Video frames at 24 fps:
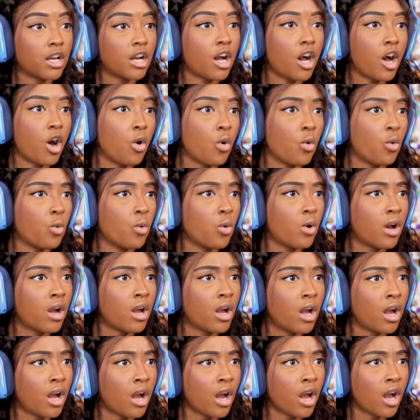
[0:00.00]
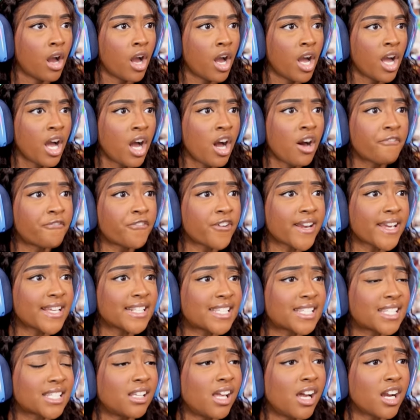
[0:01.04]
Oh. A freaking
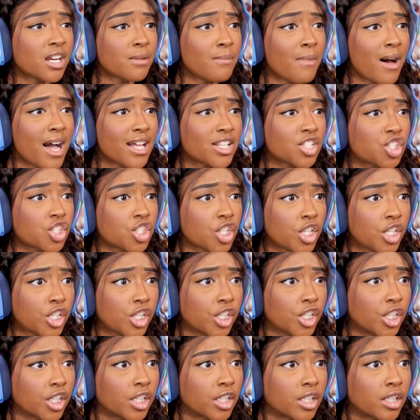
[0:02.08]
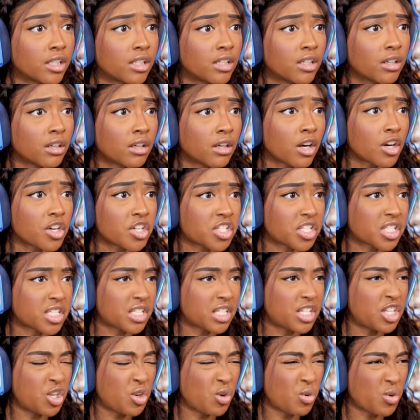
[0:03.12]
slug monster! Or
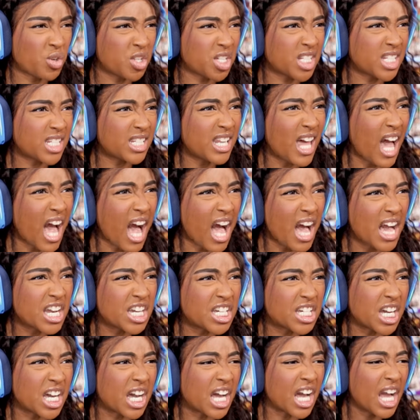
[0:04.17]
huge slug!